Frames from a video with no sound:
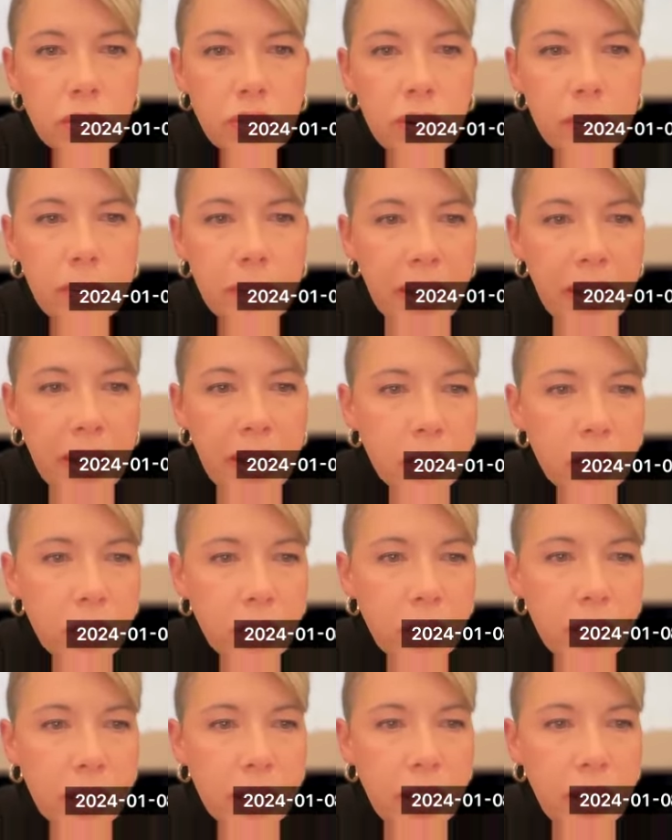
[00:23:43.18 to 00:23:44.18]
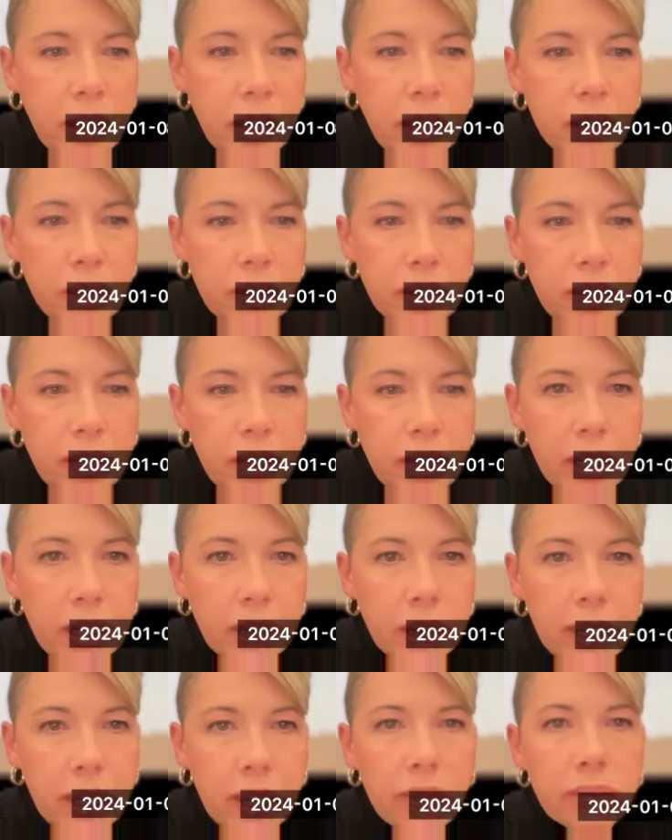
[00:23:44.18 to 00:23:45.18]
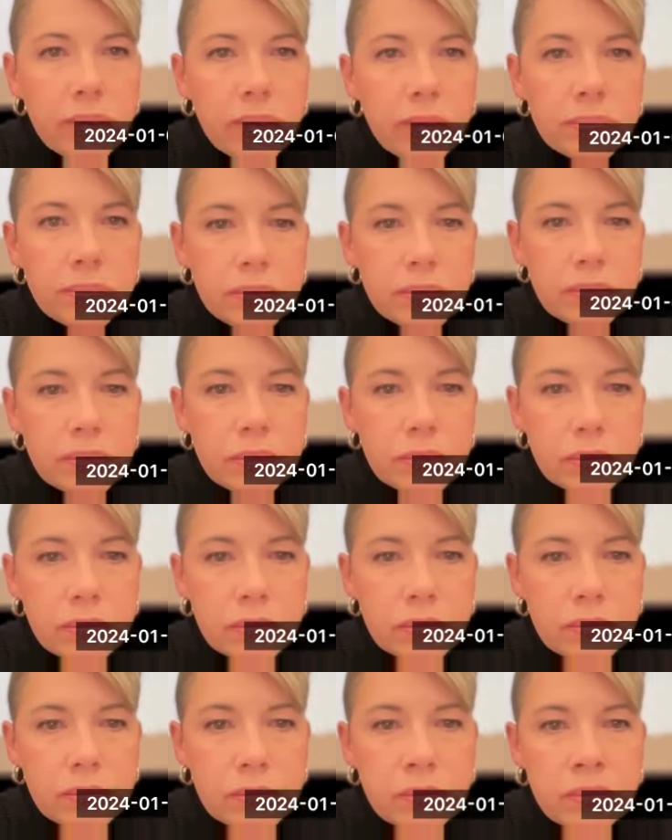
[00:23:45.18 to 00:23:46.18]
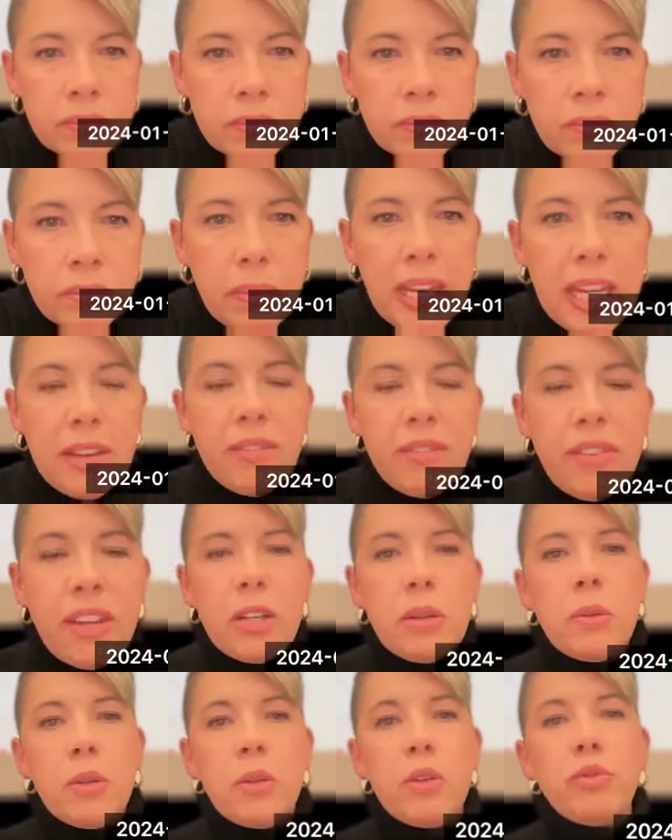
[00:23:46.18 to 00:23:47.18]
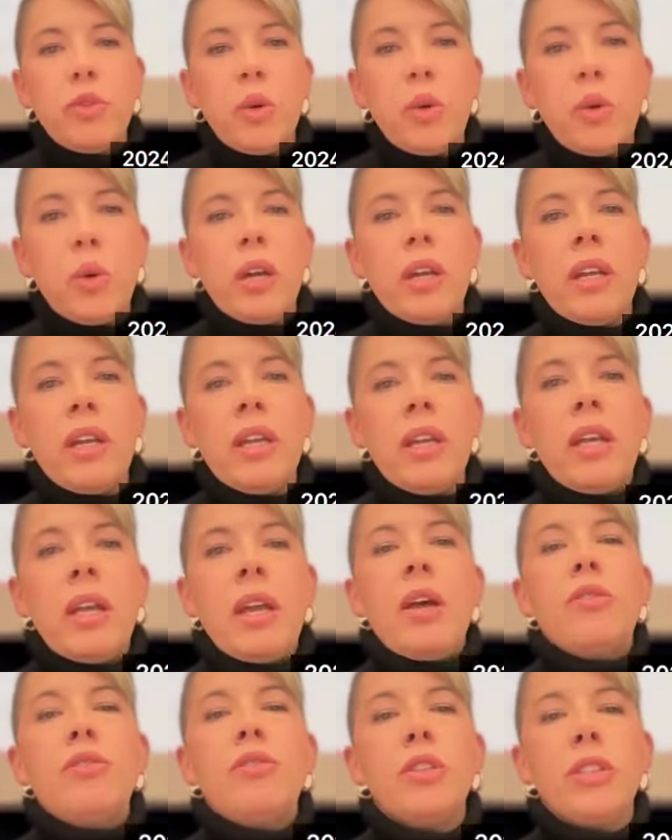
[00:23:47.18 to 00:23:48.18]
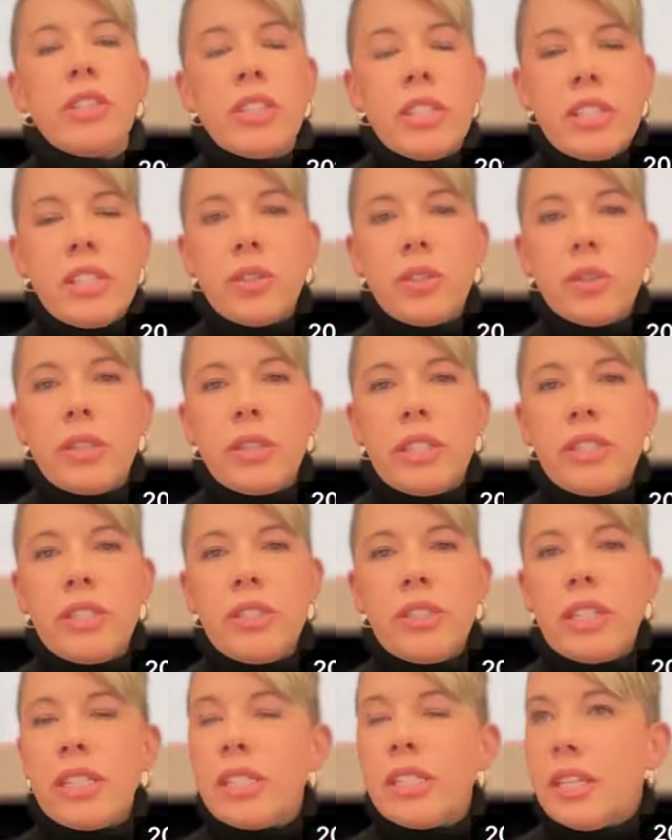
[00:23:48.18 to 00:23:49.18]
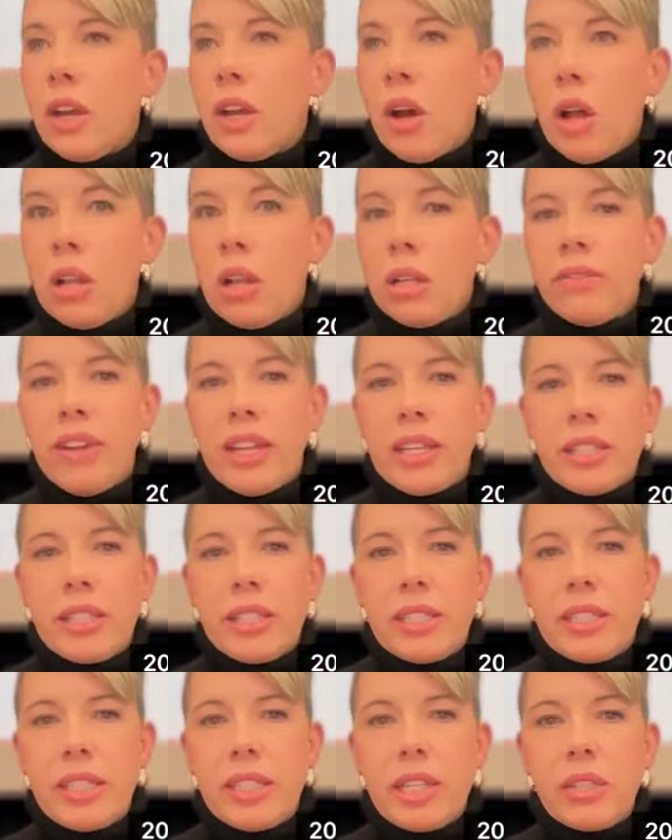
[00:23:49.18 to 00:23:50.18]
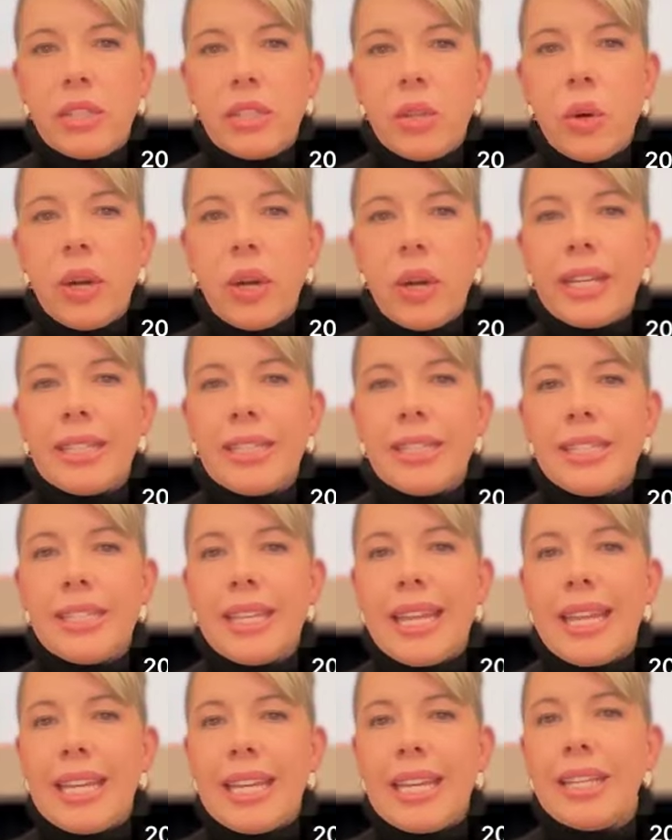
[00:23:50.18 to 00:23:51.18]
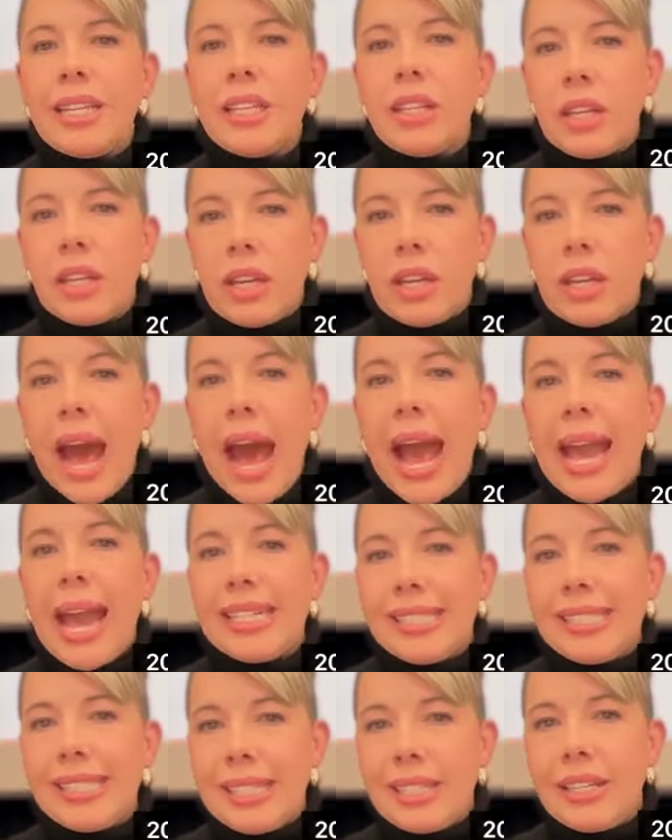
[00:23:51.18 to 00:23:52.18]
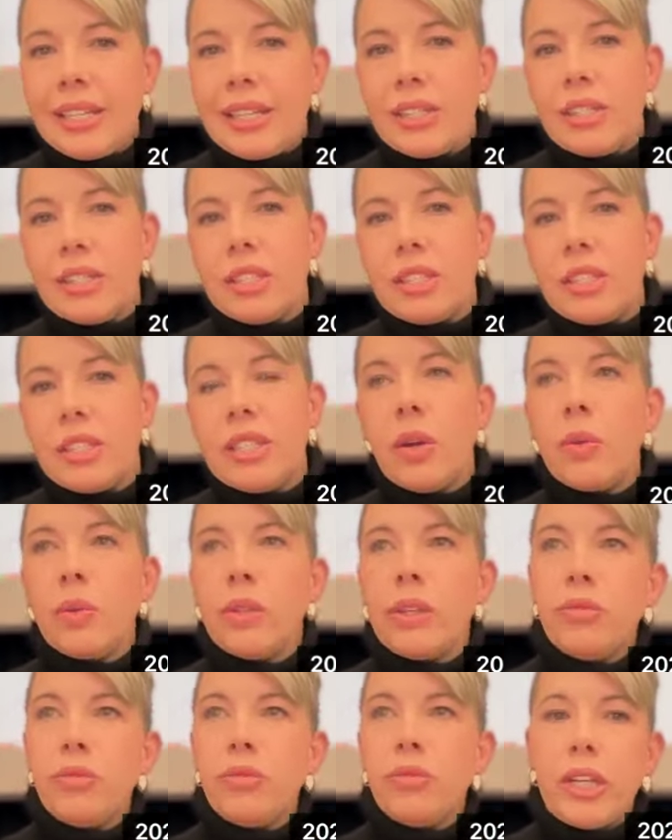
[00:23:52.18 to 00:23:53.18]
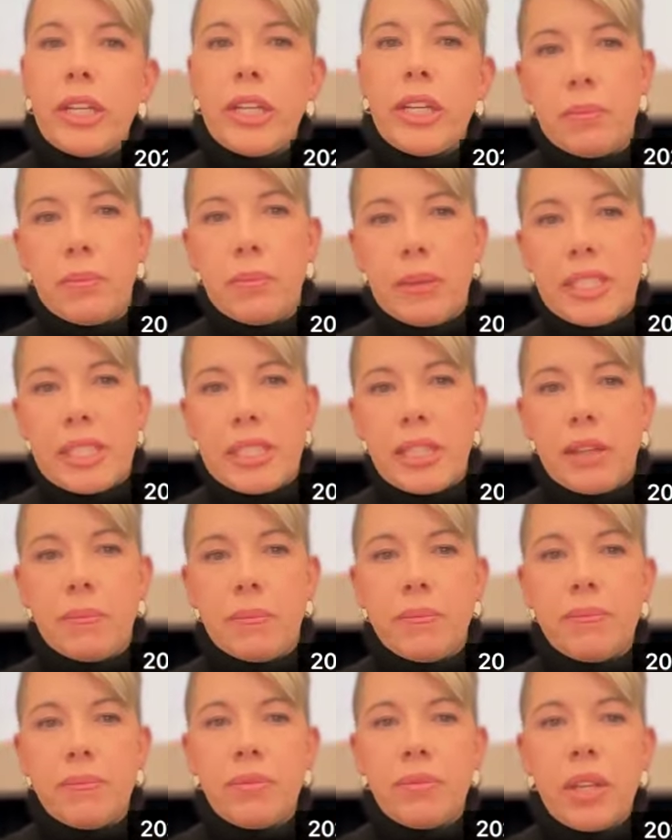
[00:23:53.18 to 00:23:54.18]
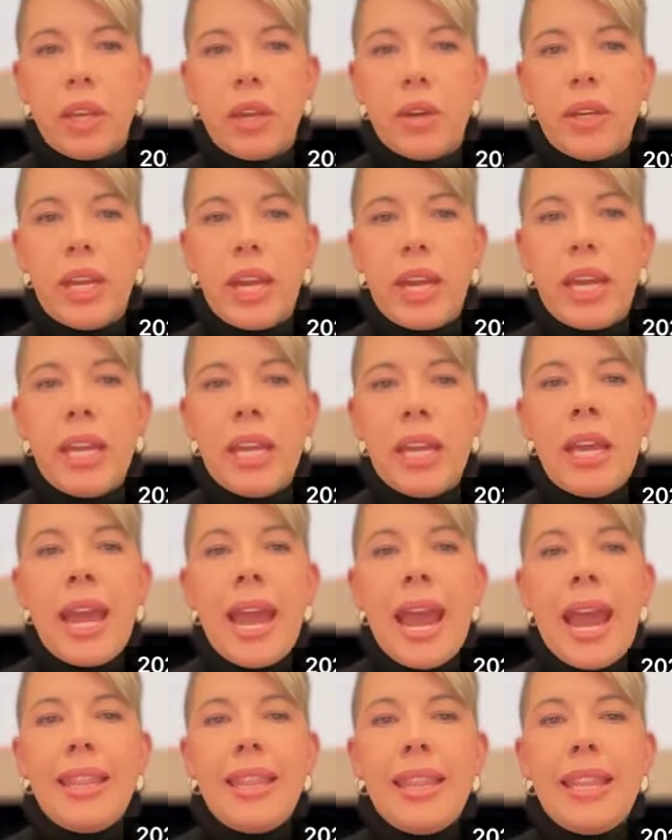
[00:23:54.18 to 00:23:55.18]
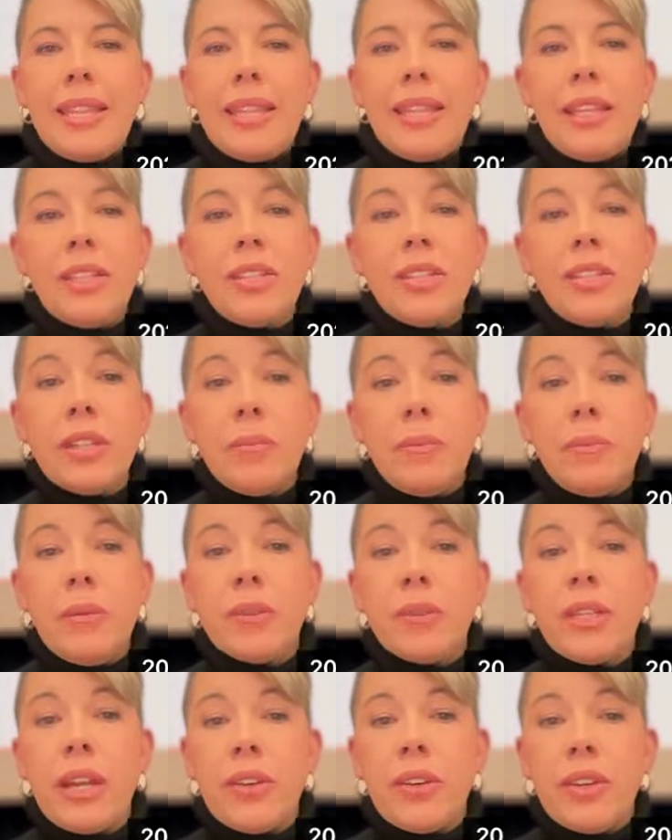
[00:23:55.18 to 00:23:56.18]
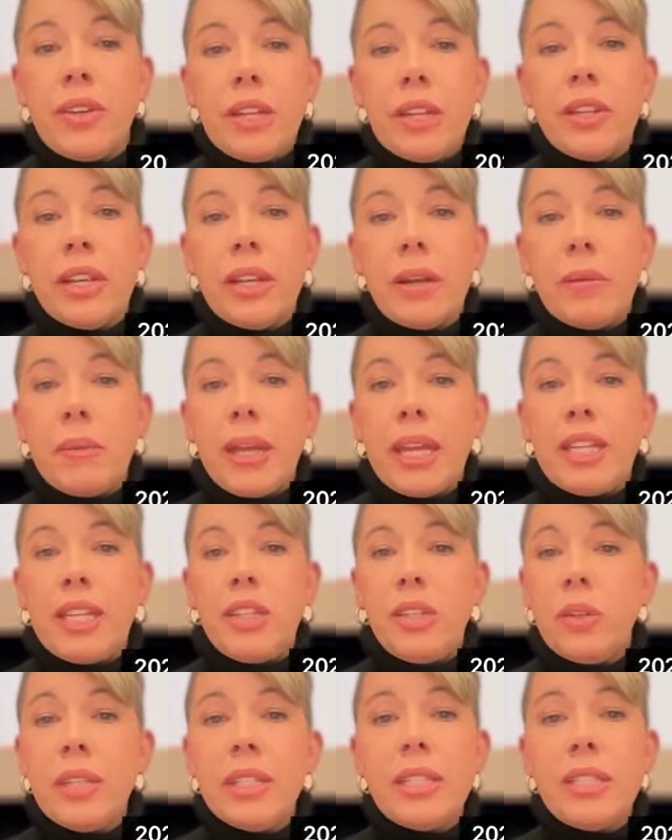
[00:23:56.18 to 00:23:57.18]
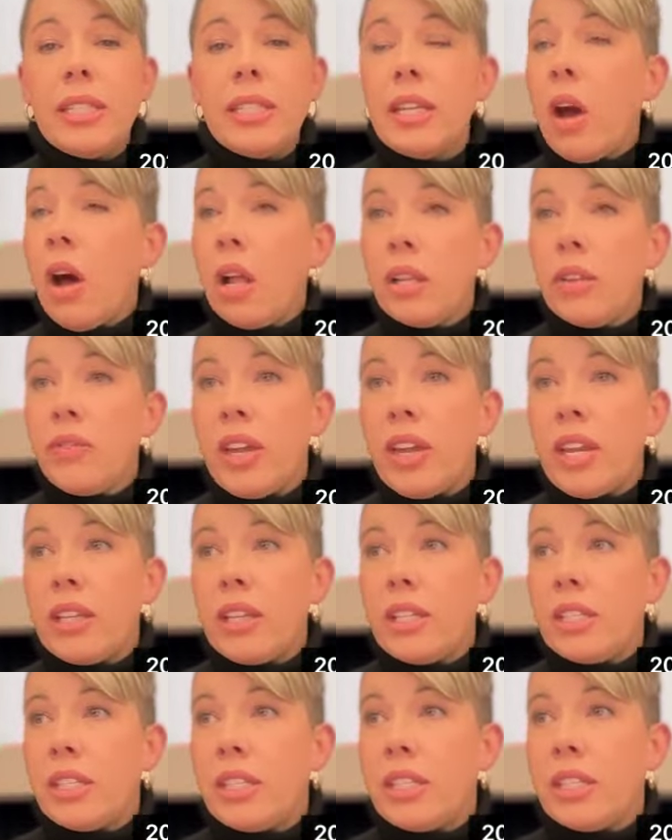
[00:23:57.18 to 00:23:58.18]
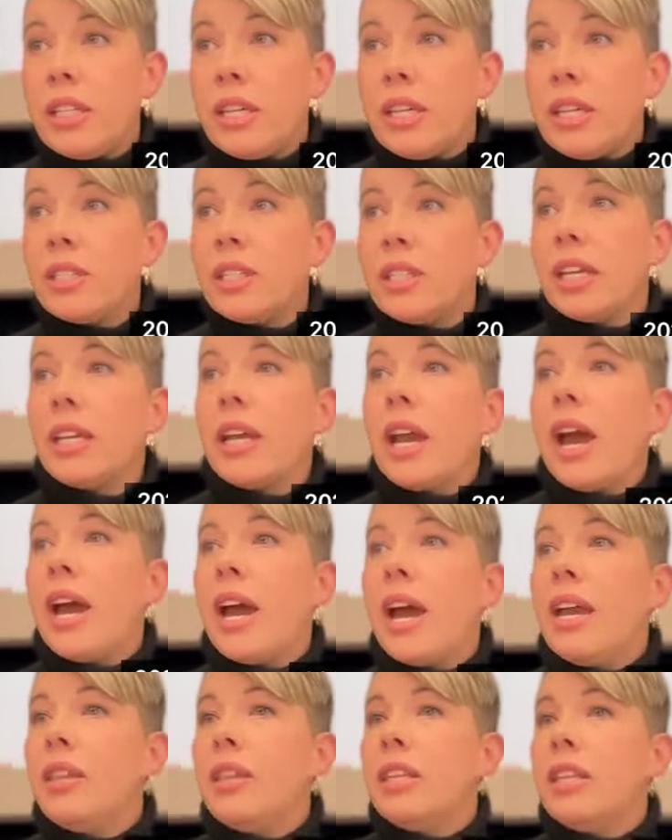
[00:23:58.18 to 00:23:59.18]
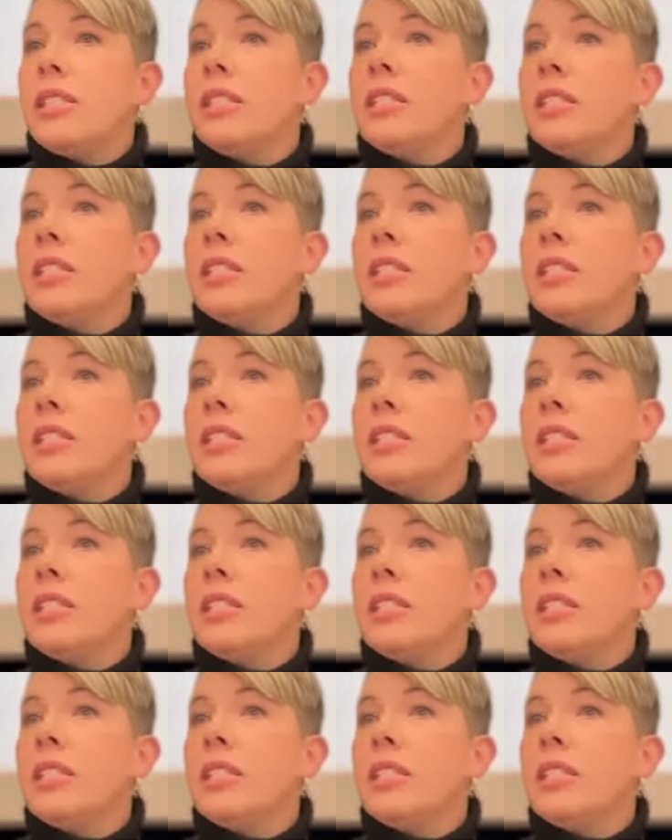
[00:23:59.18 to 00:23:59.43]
from everyone. Oh, here we go. Make available for Fullerton School District, see all event details, or they can hide details to see only free or busy. Okay. And then these are the people down here that I'm like, you can see all event details. Like, this